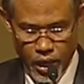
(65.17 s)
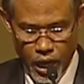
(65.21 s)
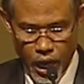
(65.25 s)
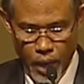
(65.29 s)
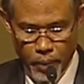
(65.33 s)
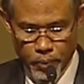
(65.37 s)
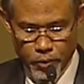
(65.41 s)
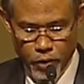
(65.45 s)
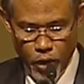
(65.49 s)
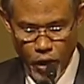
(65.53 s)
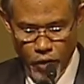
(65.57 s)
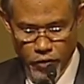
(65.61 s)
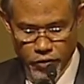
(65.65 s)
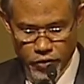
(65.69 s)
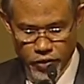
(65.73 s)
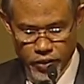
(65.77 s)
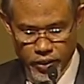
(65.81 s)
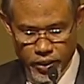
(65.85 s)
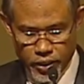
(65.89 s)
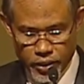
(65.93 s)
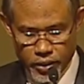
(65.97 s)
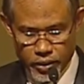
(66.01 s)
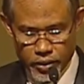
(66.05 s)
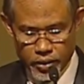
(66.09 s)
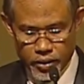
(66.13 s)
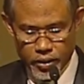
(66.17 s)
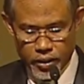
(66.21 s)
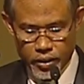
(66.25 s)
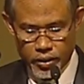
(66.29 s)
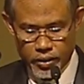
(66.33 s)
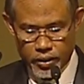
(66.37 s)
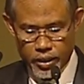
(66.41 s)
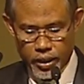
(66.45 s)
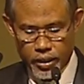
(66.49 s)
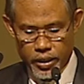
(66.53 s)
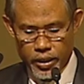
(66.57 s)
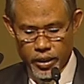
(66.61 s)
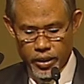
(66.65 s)
I'm confident
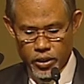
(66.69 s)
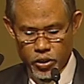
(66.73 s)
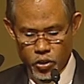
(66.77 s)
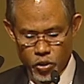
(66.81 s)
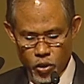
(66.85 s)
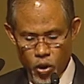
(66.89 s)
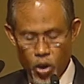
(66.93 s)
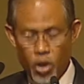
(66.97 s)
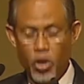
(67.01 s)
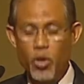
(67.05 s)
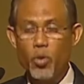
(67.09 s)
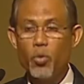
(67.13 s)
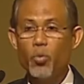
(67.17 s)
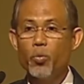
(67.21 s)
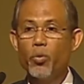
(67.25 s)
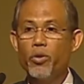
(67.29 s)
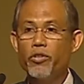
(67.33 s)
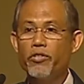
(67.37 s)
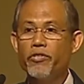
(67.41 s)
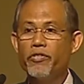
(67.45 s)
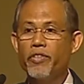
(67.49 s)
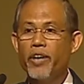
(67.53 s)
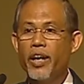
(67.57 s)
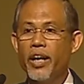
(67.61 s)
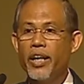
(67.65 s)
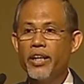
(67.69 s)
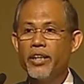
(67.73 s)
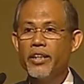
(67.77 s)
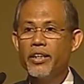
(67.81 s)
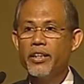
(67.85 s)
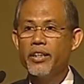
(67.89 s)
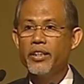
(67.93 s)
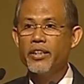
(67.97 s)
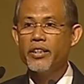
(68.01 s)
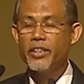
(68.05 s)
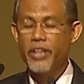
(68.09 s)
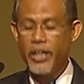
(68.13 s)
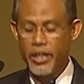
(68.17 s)
that the SOC will find
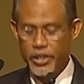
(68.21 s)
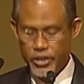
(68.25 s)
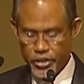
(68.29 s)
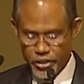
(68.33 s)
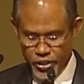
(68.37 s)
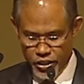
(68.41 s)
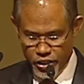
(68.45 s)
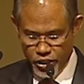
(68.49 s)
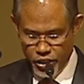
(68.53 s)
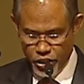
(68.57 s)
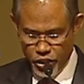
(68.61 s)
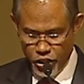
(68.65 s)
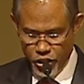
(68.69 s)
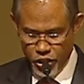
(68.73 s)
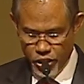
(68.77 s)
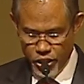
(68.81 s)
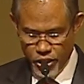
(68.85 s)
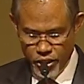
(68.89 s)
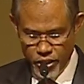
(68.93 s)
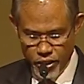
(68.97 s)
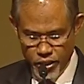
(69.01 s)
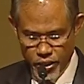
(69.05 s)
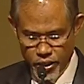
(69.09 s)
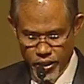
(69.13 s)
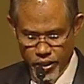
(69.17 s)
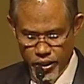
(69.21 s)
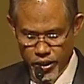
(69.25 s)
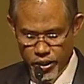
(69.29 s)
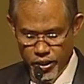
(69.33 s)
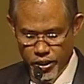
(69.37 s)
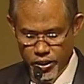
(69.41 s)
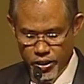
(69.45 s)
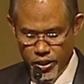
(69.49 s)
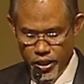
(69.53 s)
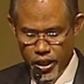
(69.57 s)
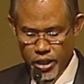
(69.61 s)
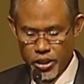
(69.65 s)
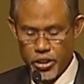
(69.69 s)
great synergy in the
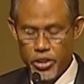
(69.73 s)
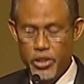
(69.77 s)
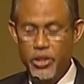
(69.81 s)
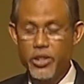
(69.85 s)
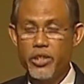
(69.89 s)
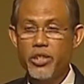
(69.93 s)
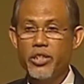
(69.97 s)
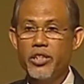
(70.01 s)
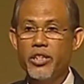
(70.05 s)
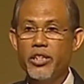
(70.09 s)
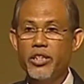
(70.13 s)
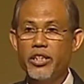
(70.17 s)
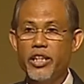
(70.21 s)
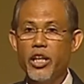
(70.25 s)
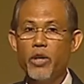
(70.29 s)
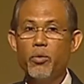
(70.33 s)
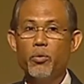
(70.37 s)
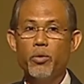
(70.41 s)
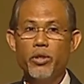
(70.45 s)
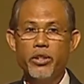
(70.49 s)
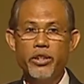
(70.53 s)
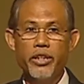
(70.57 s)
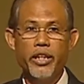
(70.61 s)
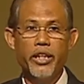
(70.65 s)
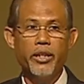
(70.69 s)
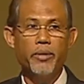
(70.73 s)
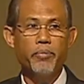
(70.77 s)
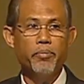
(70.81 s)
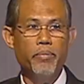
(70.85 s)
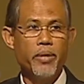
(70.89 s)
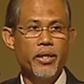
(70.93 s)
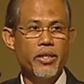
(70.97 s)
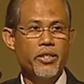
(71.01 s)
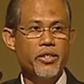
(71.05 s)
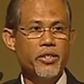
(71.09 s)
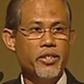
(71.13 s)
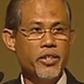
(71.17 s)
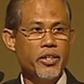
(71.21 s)
discussions that will take
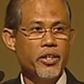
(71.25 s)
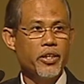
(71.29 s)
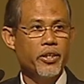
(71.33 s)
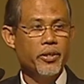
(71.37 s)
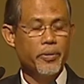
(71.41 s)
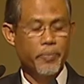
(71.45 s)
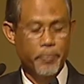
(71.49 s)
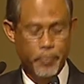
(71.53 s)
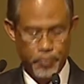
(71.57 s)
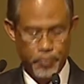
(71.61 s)
place here.